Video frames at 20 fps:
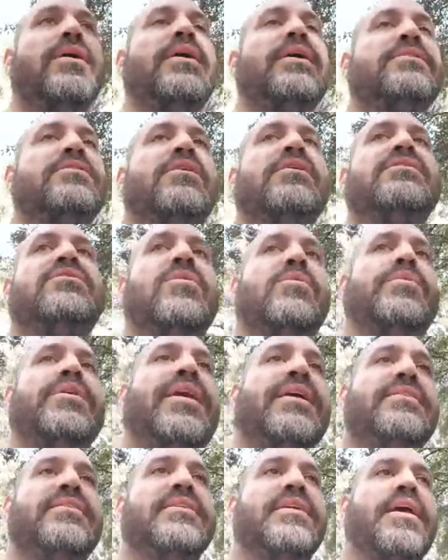As long as when we
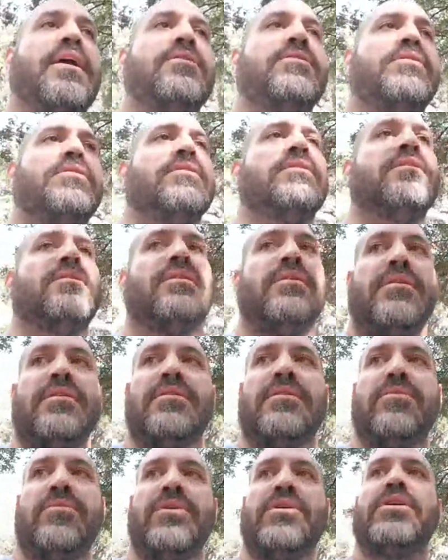get together,
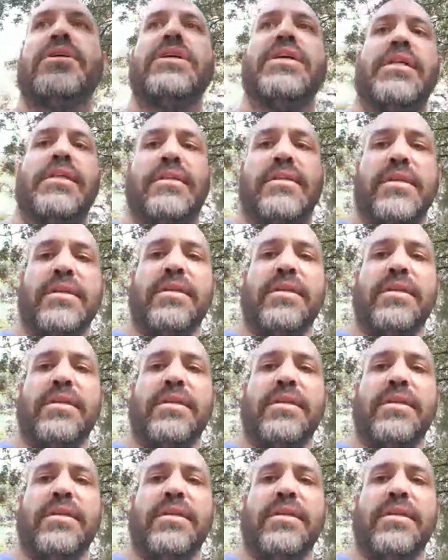we're good.